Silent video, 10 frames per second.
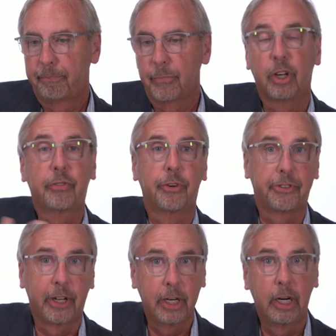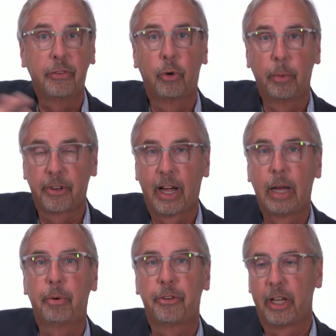Look for secondary forms of
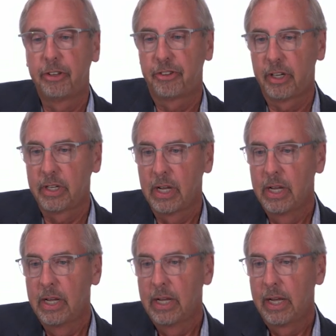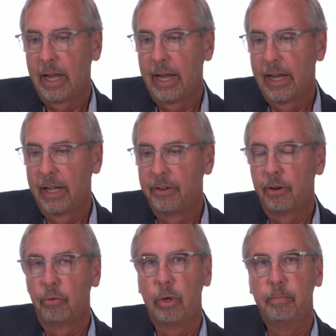hypertension, and
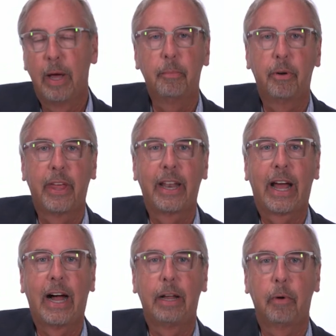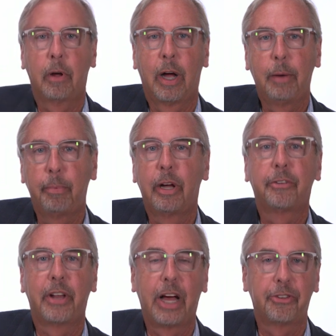remember that
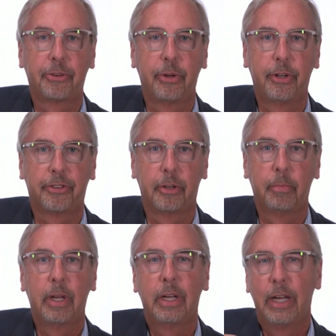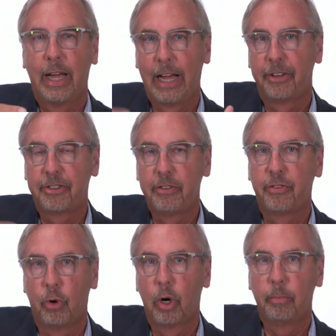hyperaldosteronism as a
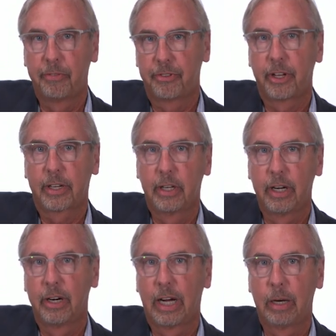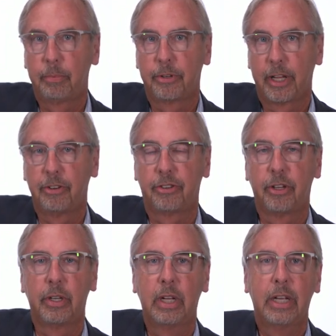form of secondary
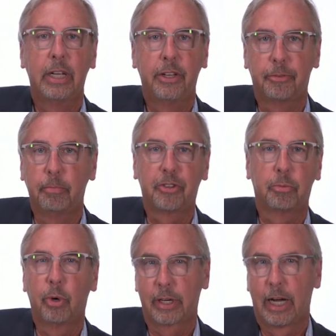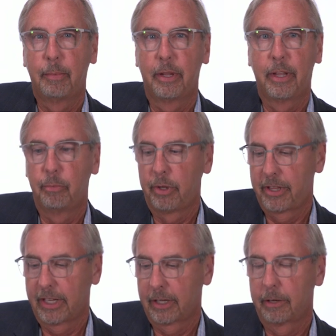hypertension is much more common than we
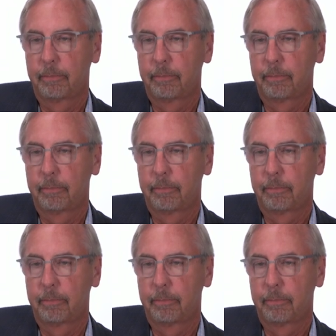think.